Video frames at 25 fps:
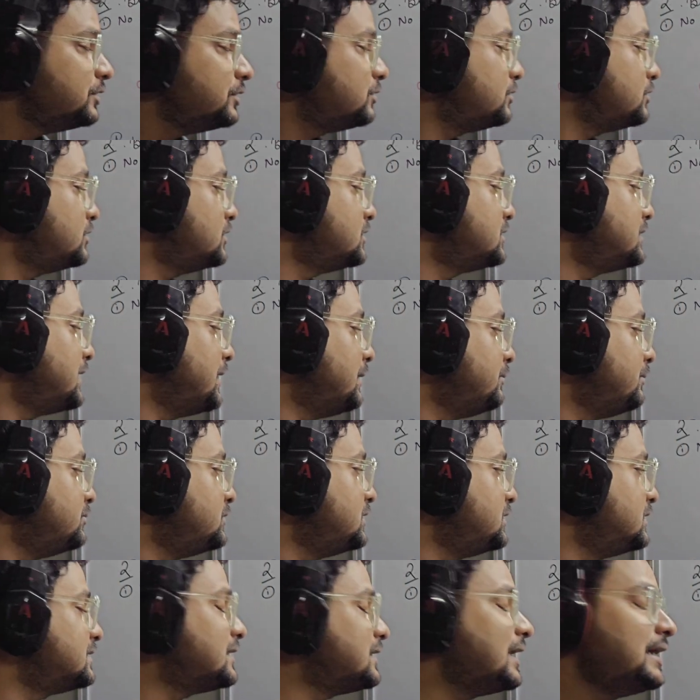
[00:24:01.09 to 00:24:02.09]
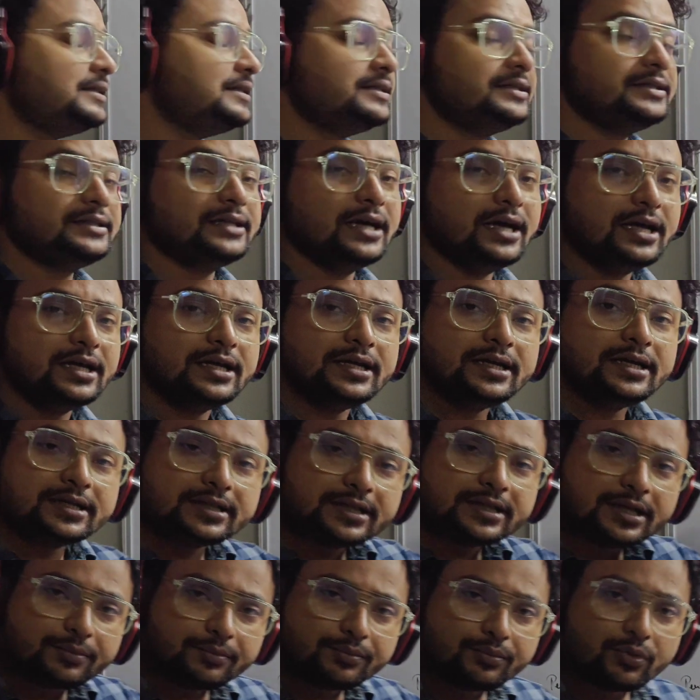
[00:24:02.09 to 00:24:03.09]
Due to this mg sin theta,
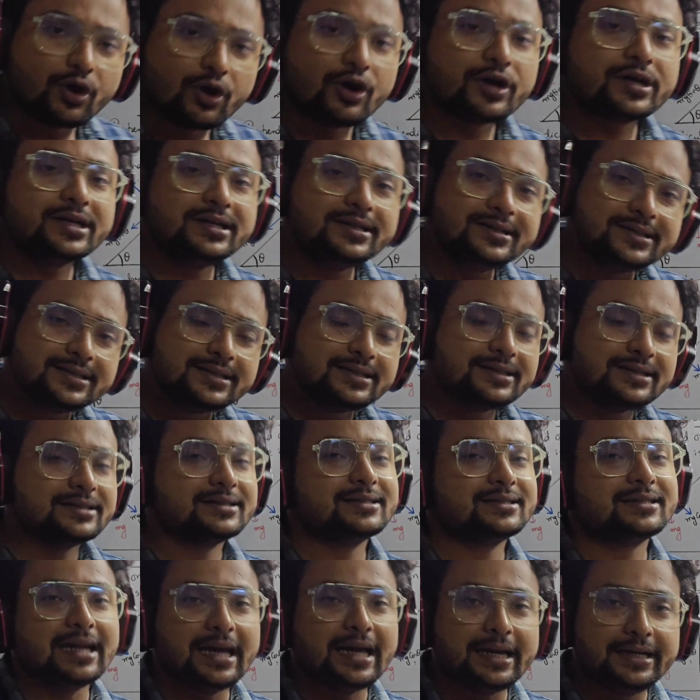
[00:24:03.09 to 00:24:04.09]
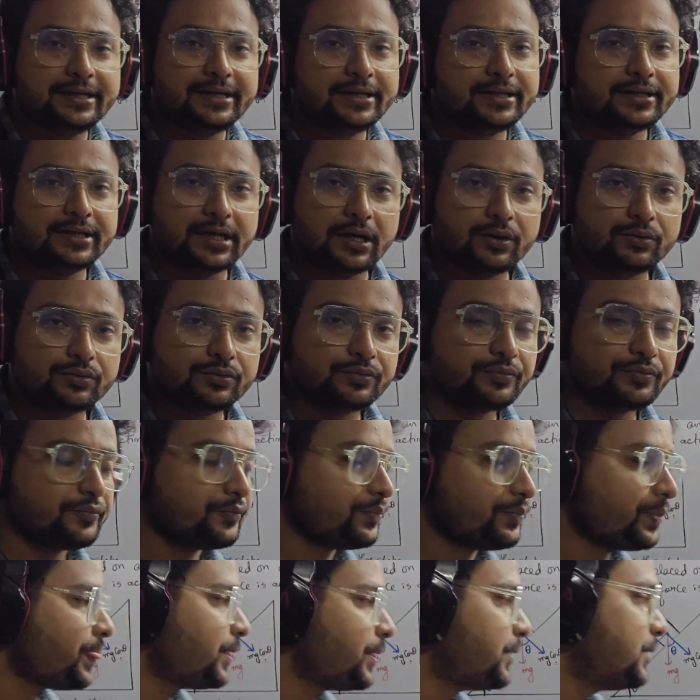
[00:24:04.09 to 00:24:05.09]
the block is sliding down.
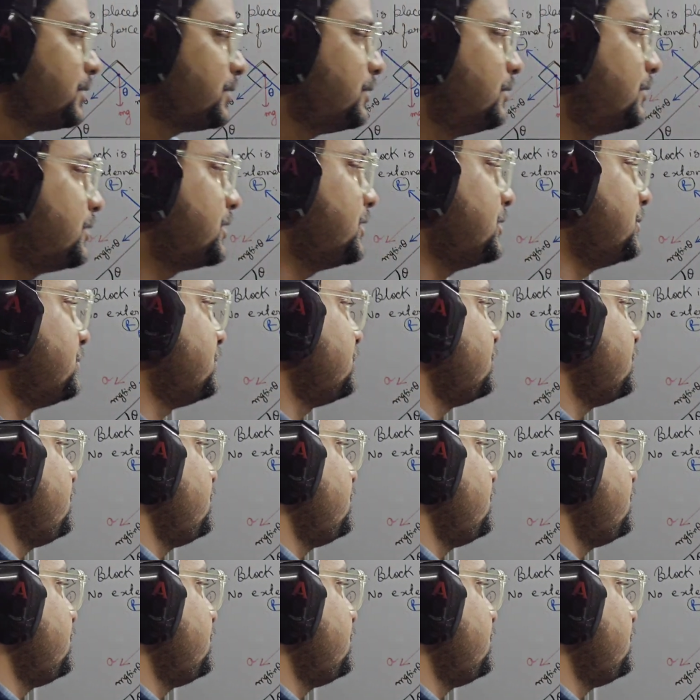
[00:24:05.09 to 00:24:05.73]
Okay.